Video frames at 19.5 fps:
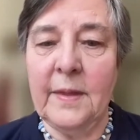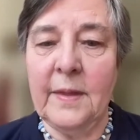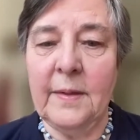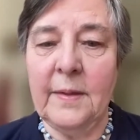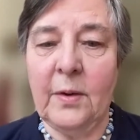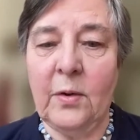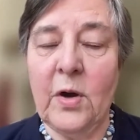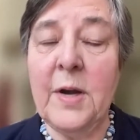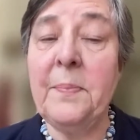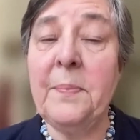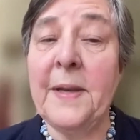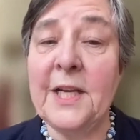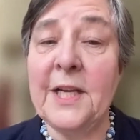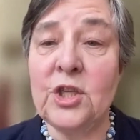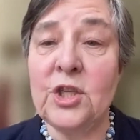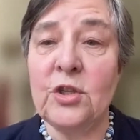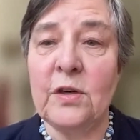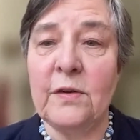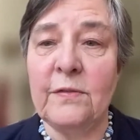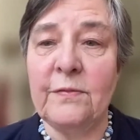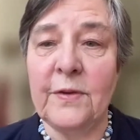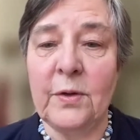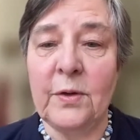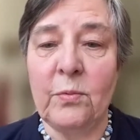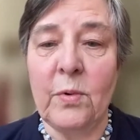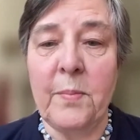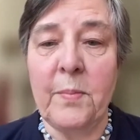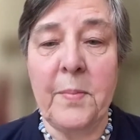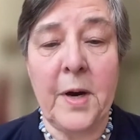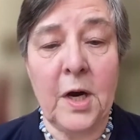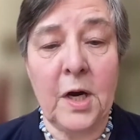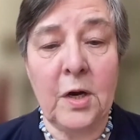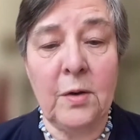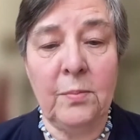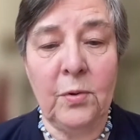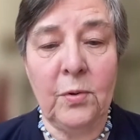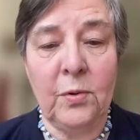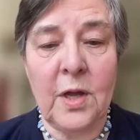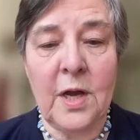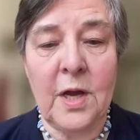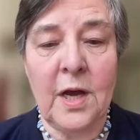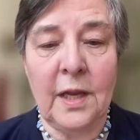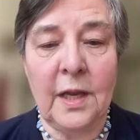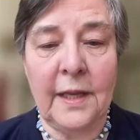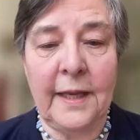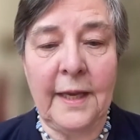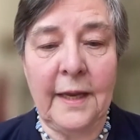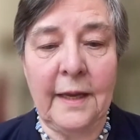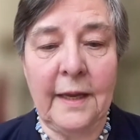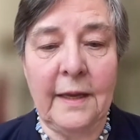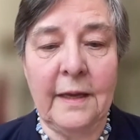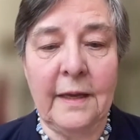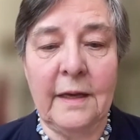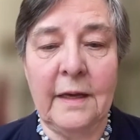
the great pleasure of a remarkable colleague,